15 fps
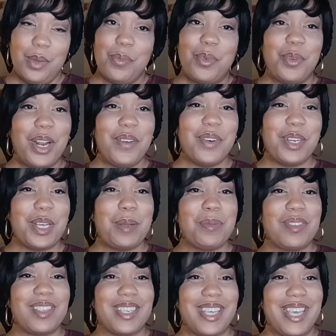but whenever it
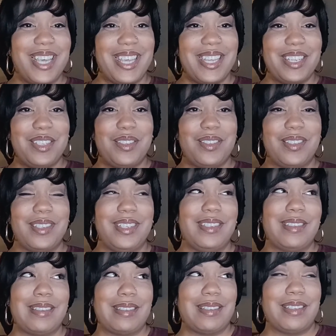comes to kids,
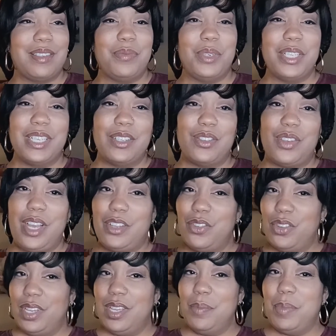it's really
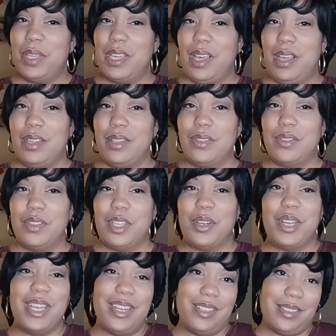touchy because they're
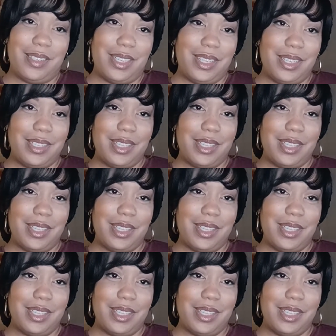innocent.